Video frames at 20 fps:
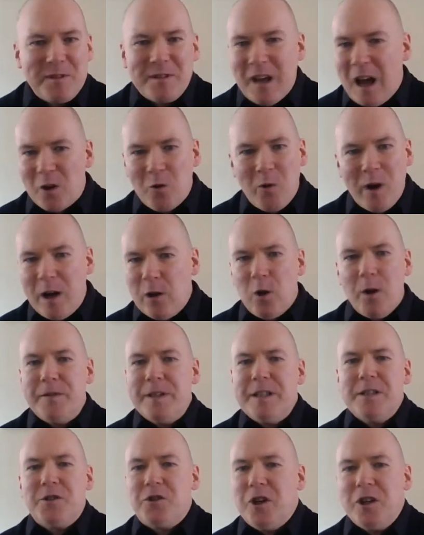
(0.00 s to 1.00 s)
a lot of
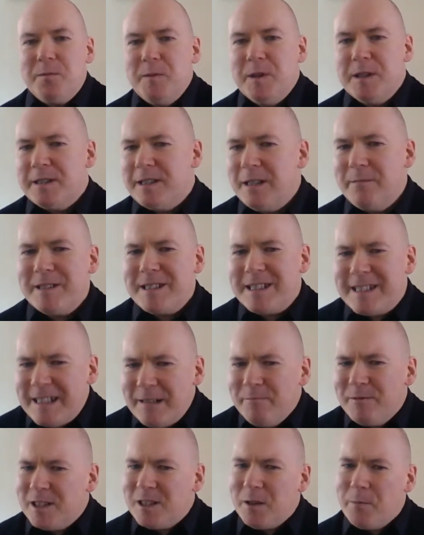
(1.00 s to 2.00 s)
these judgments
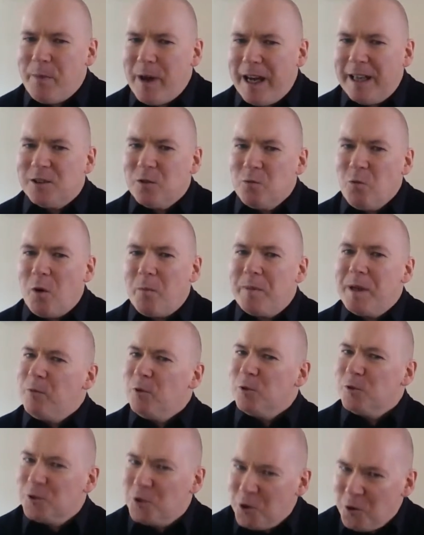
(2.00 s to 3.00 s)
seem to depend on what
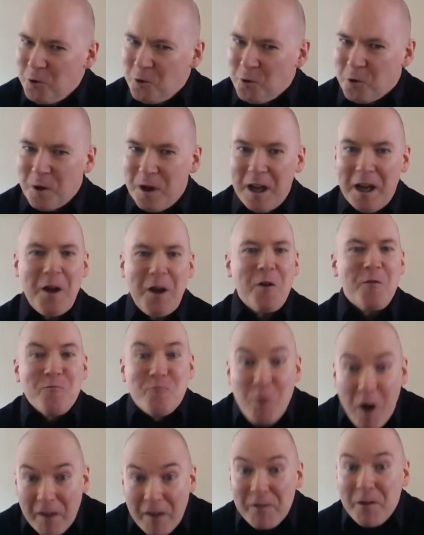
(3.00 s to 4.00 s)
people do
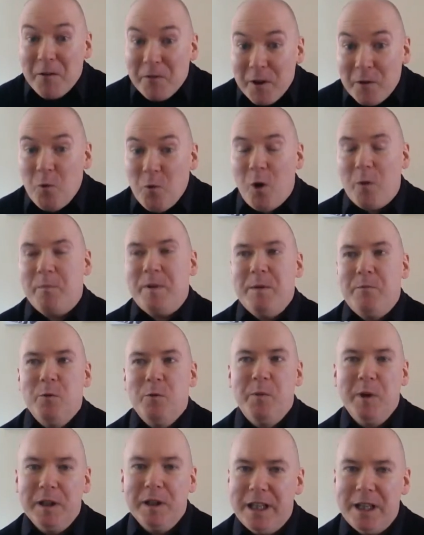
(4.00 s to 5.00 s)
rather than what people
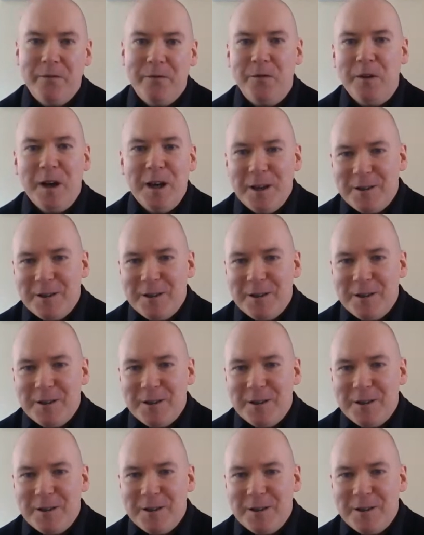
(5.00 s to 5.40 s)
believe.